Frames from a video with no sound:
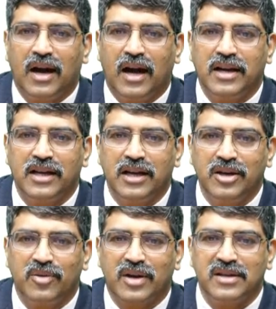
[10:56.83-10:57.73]
And here
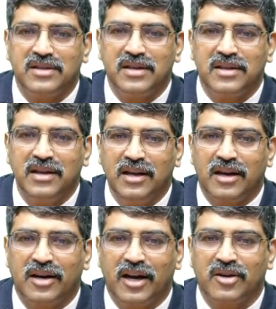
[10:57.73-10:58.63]
you can see the
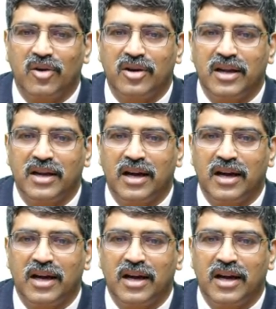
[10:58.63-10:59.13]
right coronary